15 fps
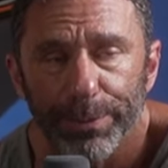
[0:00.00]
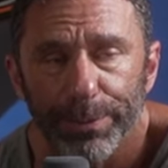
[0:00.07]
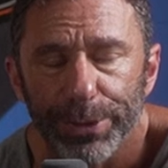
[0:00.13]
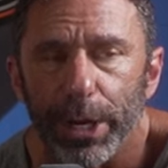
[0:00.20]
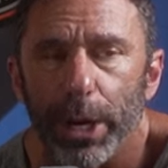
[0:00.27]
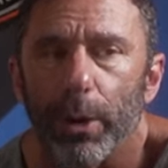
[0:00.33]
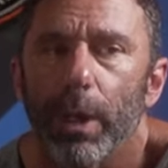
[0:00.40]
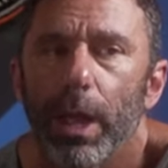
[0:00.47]

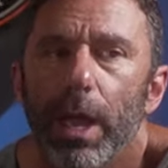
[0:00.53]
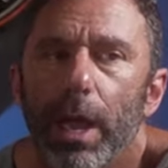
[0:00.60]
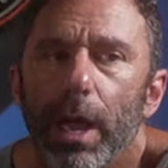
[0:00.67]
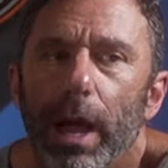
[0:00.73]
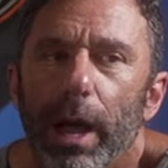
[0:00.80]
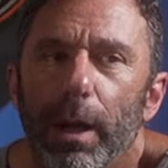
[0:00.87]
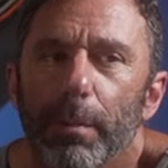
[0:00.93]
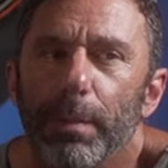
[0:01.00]
So,
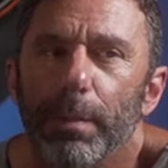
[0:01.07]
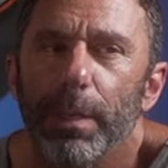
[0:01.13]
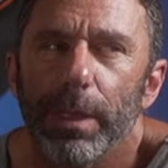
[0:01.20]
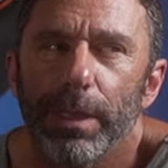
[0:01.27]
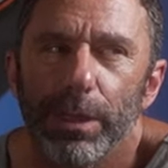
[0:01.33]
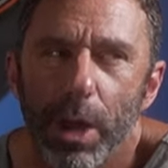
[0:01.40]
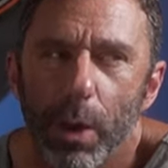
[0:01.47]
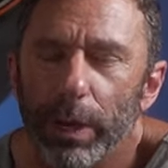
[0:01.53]
um,
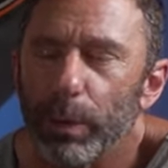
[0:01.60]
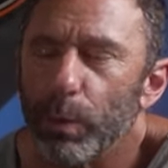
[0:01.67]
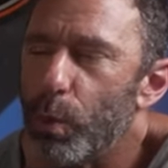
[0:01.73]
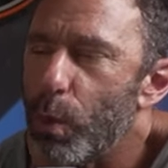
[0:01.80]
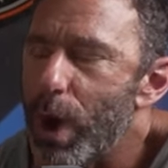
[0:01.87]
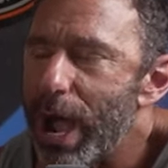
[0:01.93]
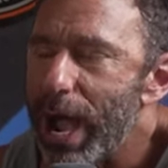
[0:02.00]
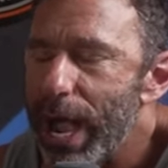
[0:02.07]
knowing
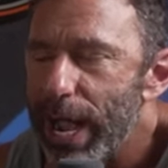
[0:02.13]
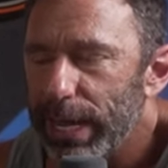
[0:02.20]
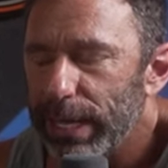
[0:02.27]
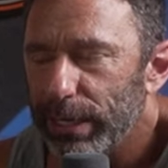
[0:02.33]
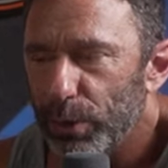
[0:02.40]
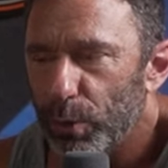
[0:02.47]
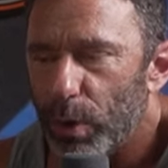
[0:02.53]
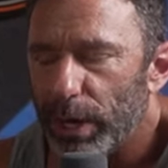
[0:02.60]
why
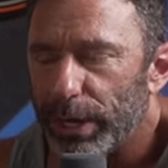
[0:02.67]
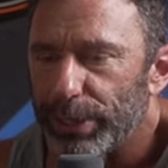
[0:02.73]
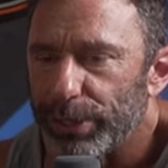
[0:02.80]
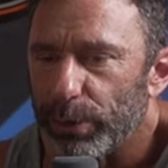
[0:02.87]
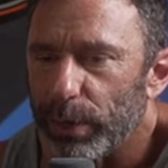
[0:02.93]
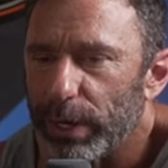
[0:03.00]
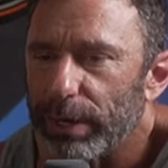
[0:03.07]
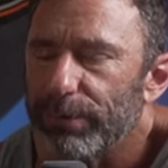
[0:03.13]
you want to do it.